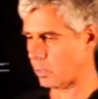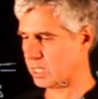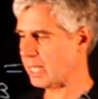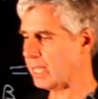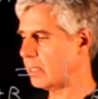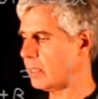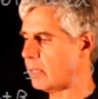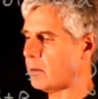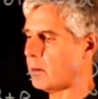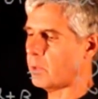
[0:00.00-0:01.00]
the second
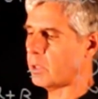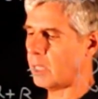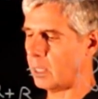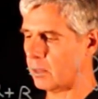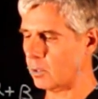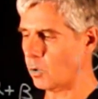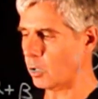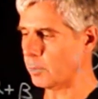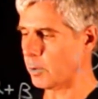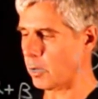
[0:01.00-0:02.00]
entry, we take the
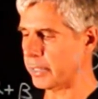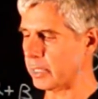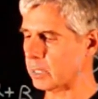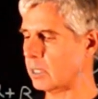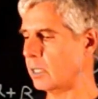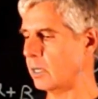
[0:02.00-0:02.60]
dot product